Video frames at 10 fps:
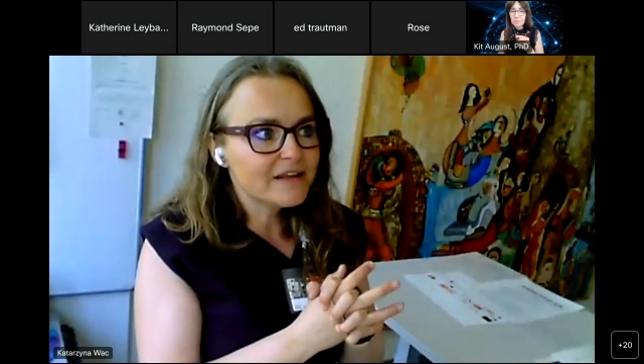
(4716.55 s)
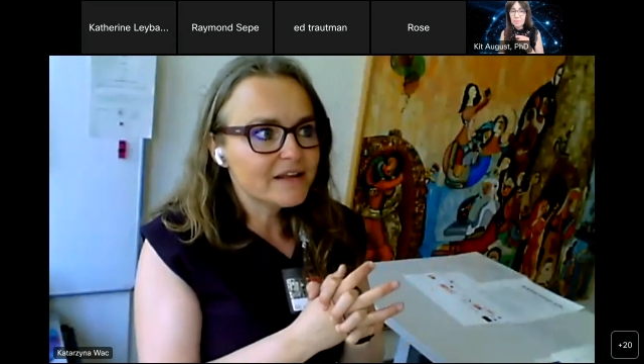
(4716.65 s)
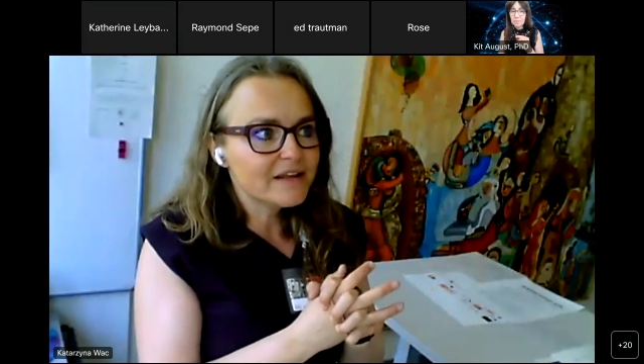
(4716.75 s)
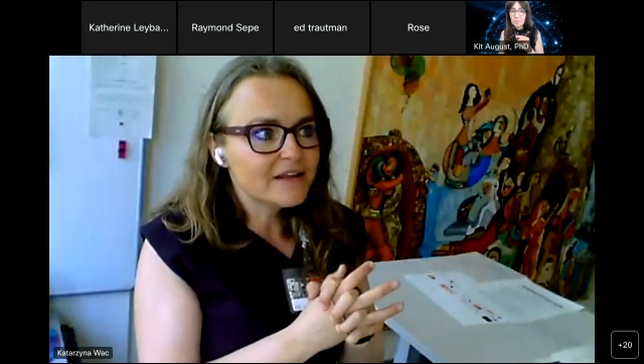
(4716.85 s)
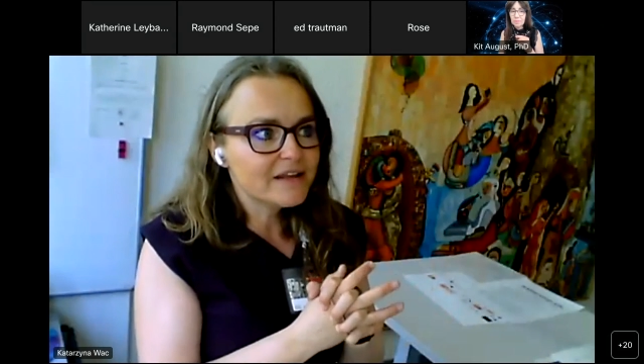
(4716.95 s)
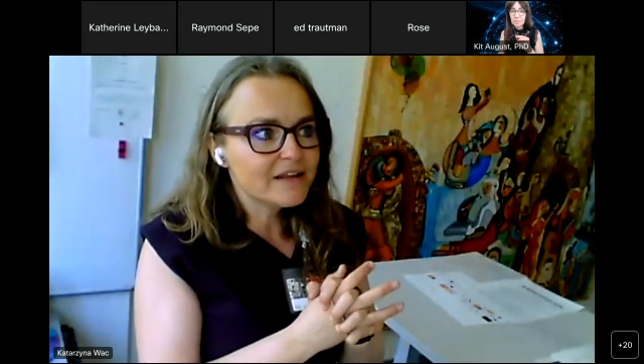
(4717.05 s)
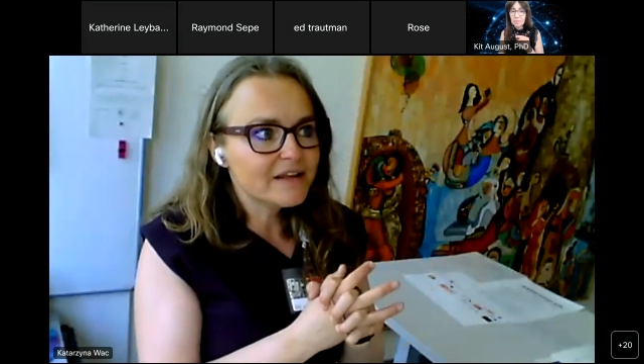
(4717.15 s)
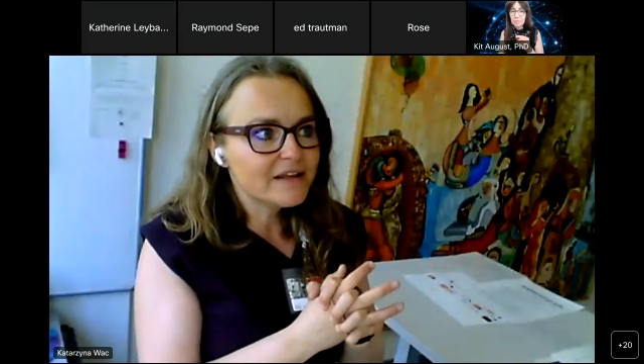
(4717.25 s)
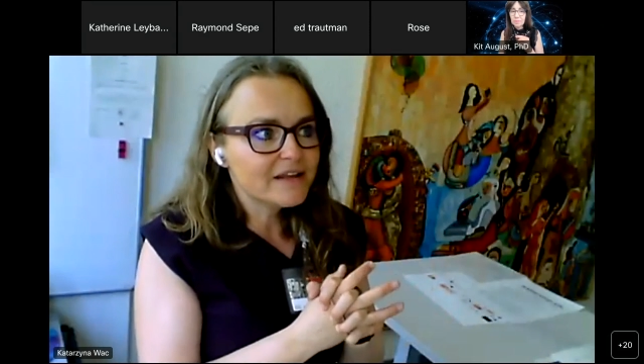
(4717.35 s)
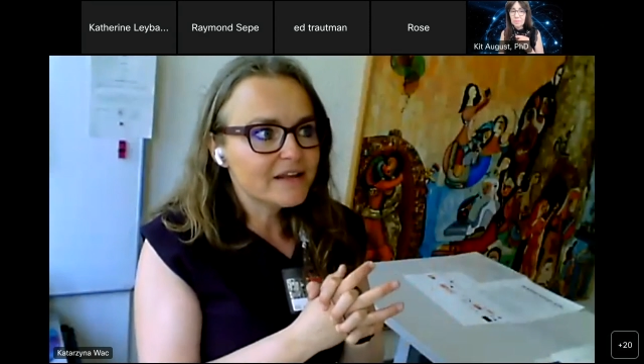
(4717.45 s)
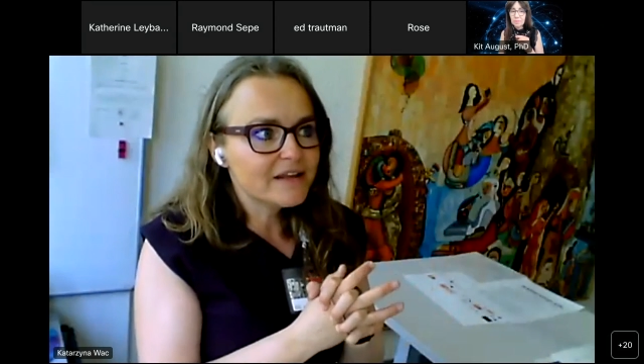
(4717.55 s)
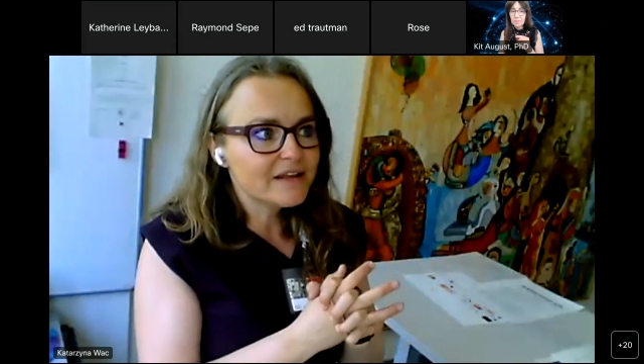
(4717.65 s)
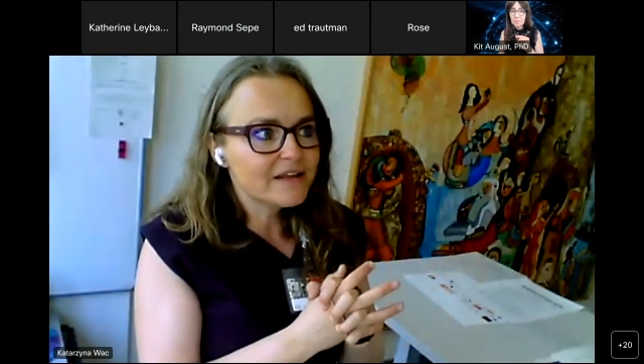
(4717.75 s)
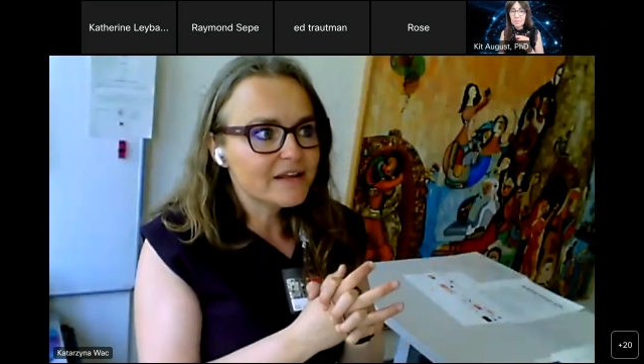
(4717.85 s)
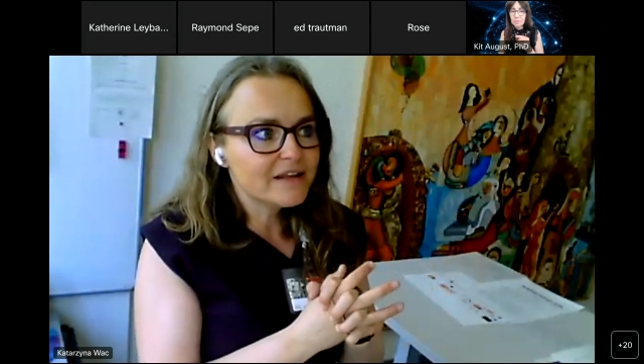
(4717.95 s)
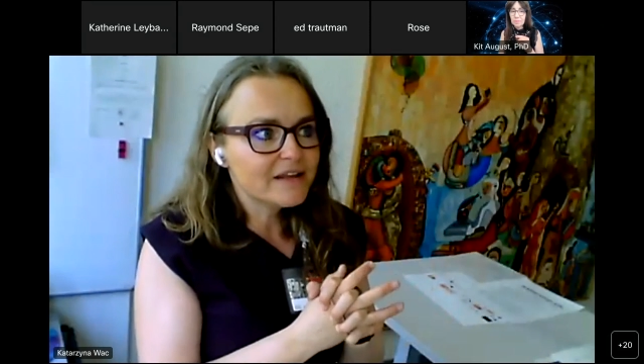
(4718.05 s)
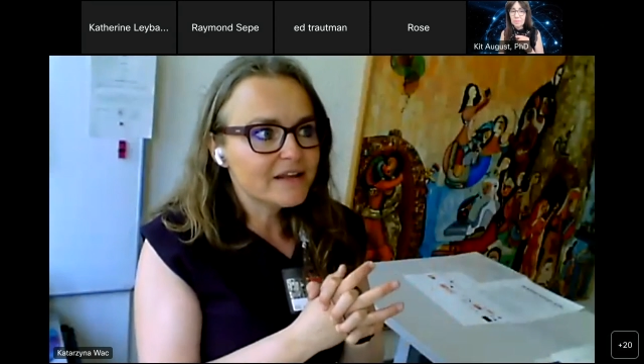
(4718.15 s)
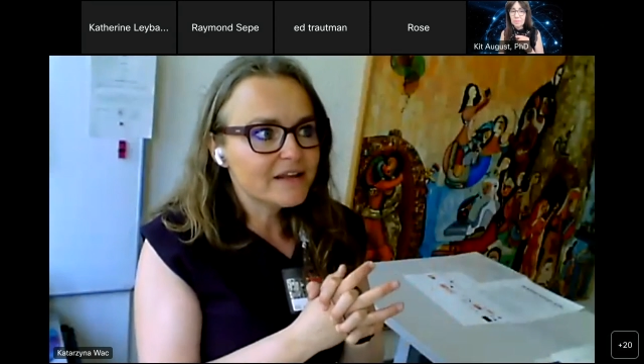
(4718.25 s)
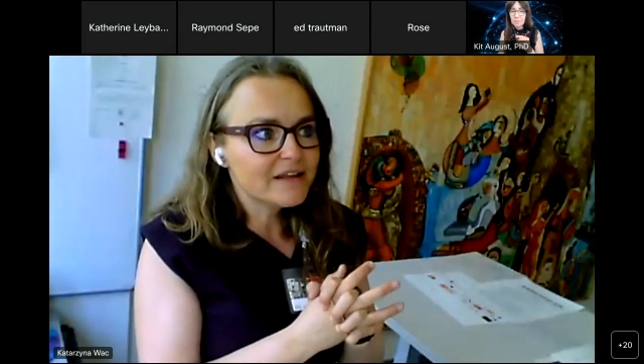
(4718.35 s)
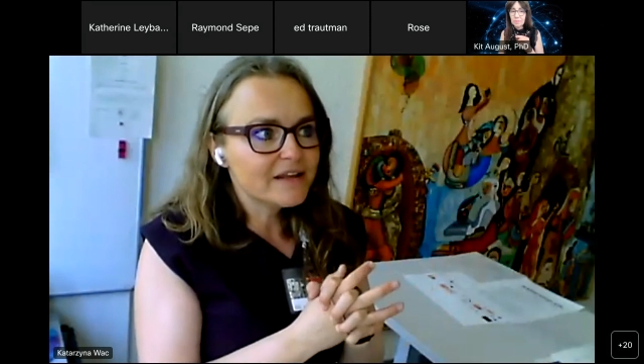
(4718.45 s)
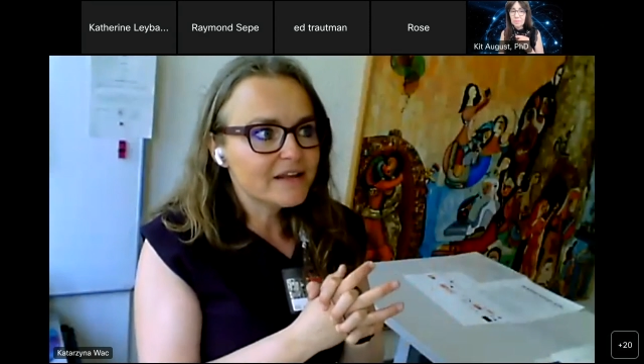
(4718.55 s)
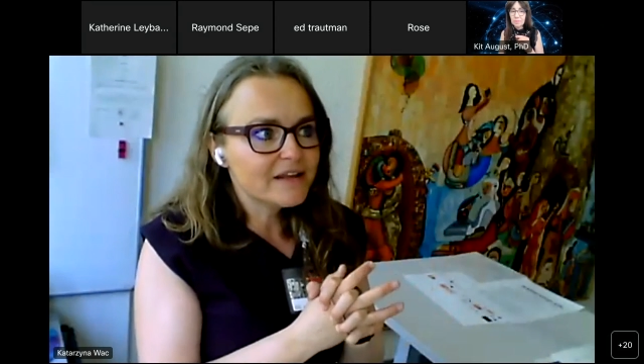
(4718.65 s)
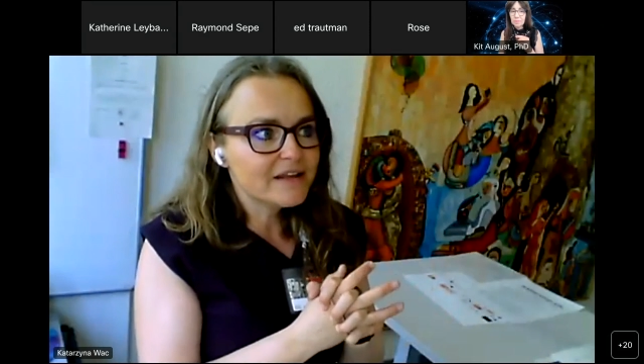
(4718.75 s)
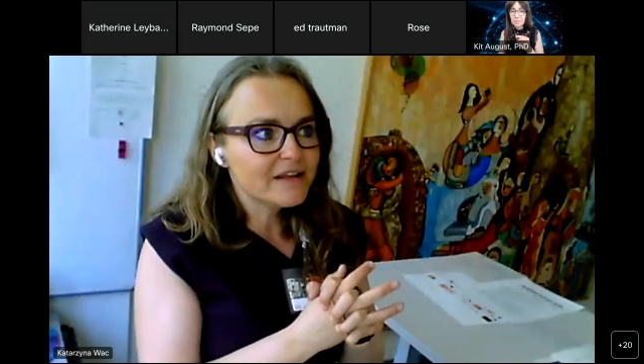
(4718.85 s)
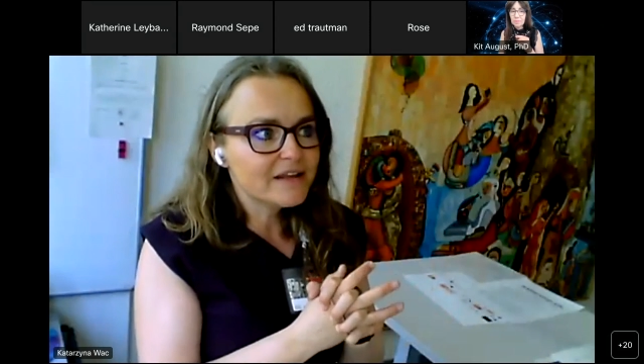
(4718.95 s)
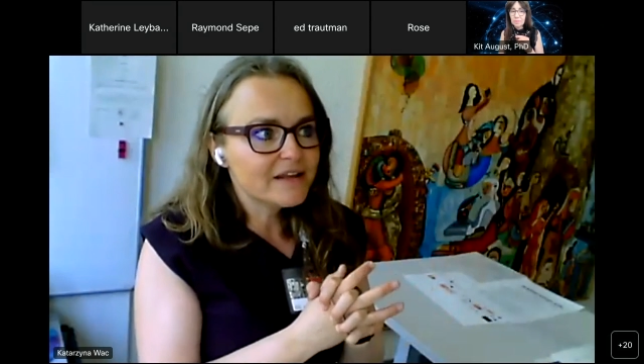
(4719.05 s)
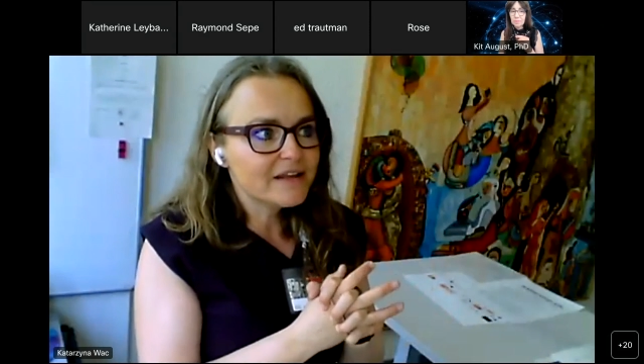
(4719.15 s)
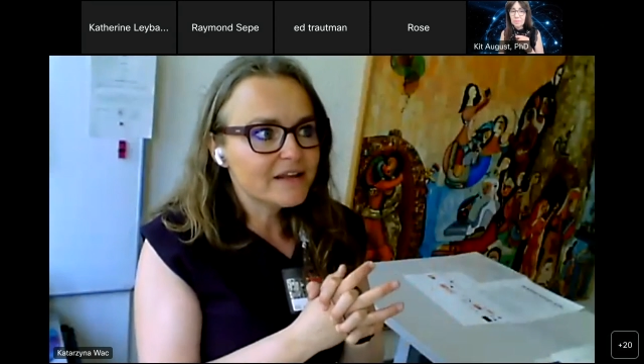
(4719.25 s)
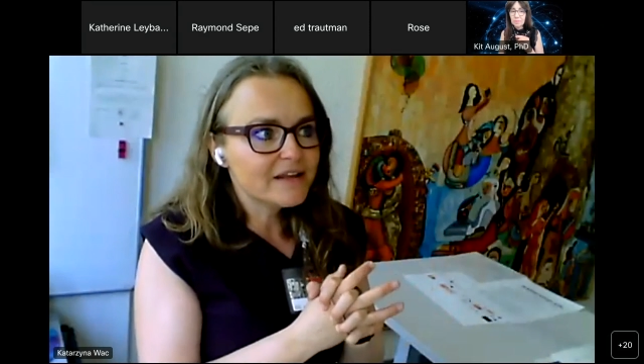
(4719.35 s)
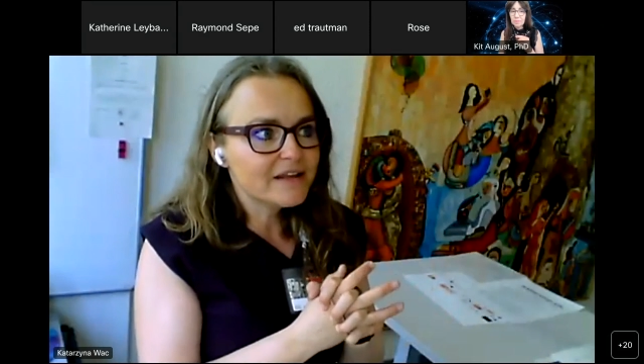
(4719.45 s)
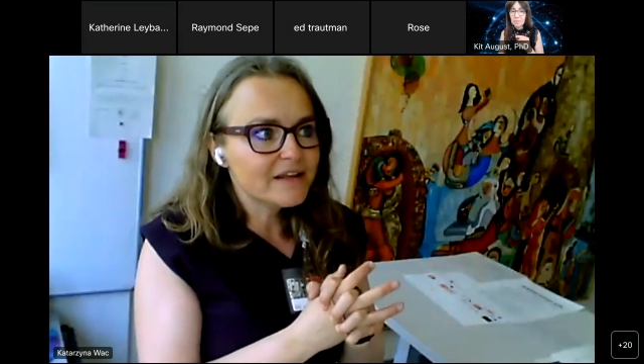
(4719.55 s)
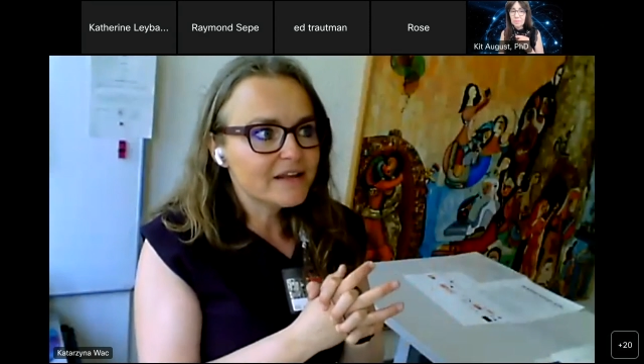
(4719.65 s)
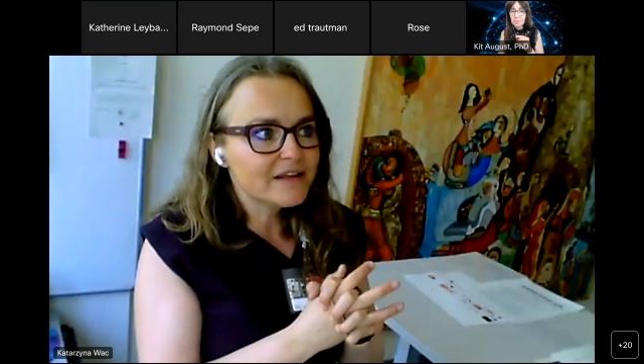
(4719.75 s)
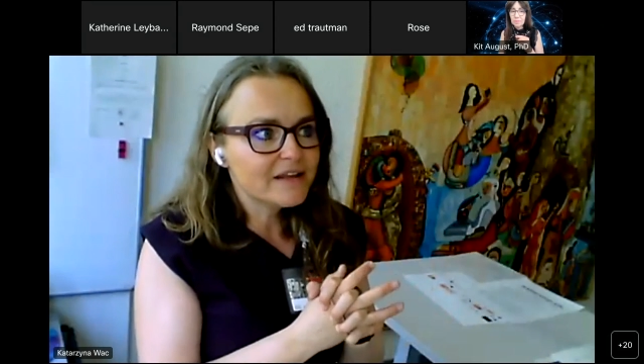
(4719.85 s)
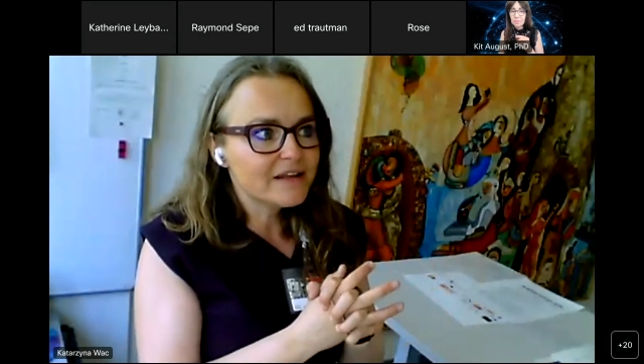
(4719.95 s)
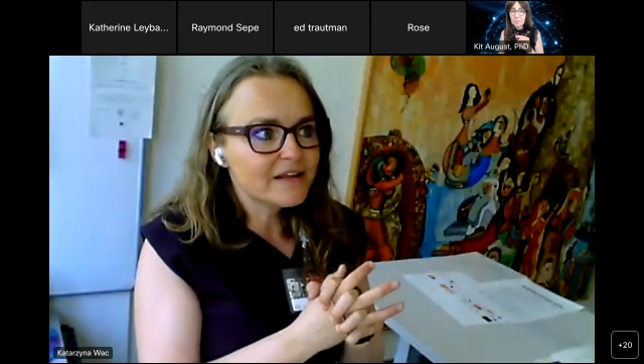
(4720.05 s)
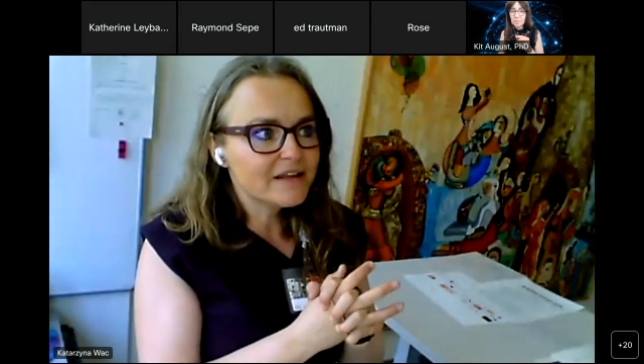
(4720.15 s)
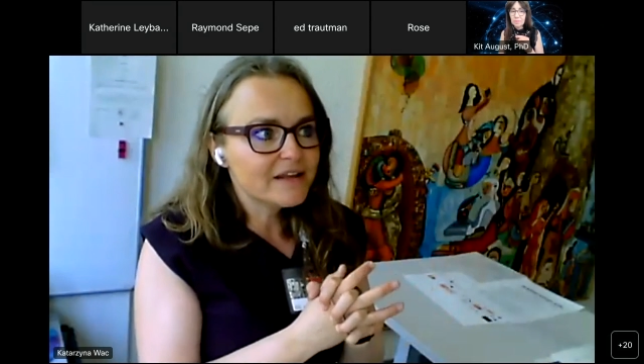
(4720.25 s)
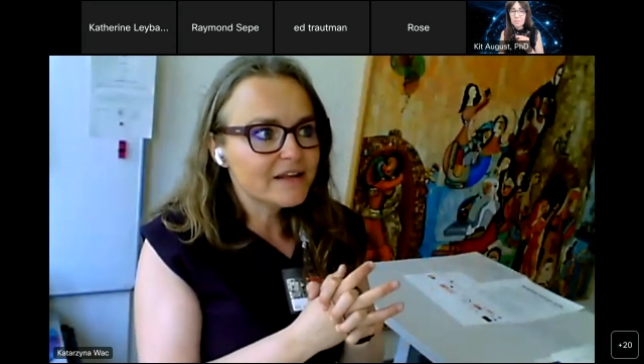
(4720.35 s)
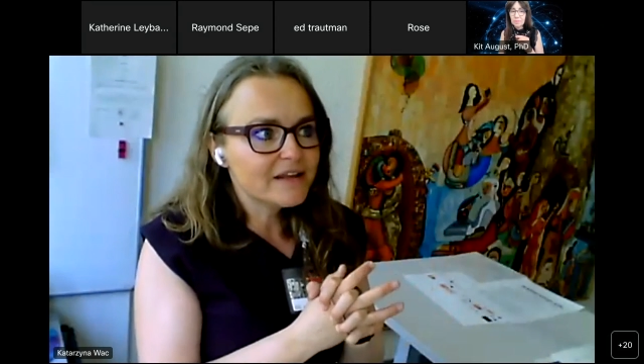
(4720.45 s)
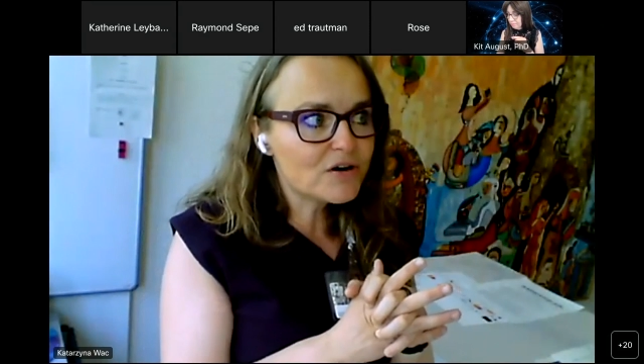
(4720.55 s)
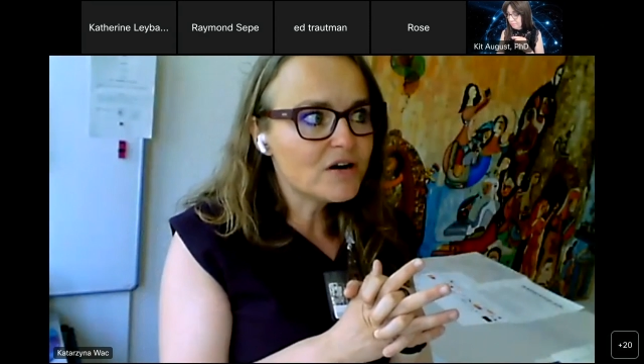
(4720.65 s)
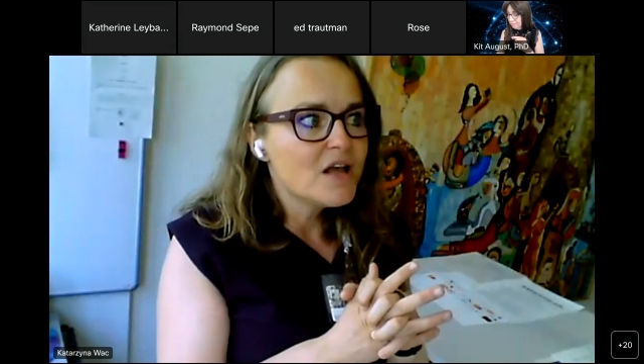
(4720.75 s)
one of my students work on the data for brain tumor,